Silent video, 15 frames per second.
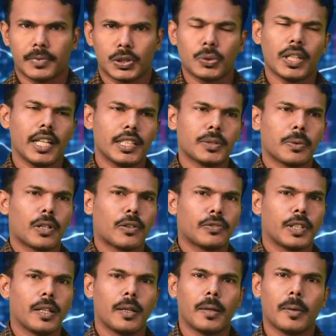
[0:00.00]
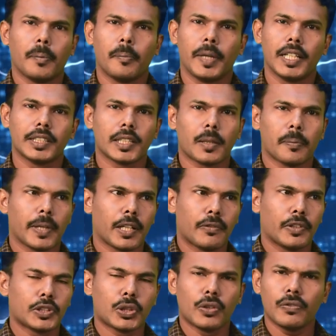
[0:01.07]
So that is one of the major
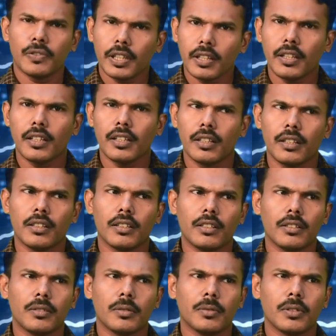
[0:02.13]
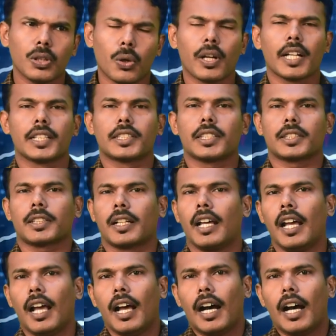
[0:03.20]
benefits of dollarization.